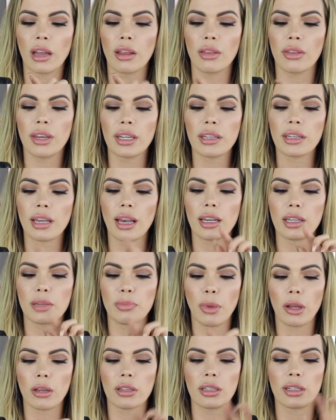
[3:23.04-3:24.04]
This has
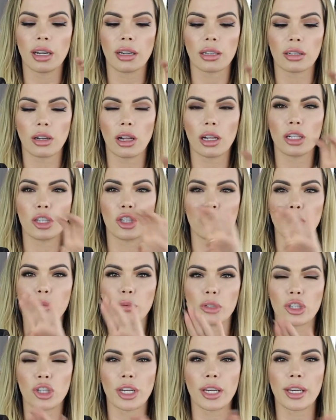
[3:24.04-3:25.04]
pulse technology,
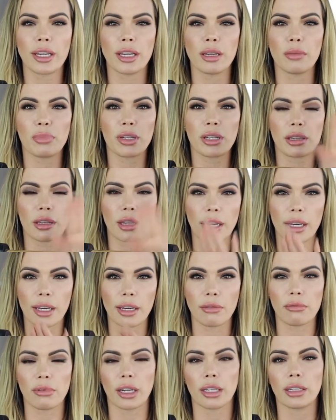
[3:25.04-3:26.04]
which keeps the
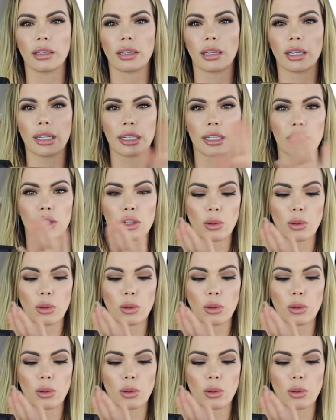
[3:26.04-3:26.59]
heat regulated,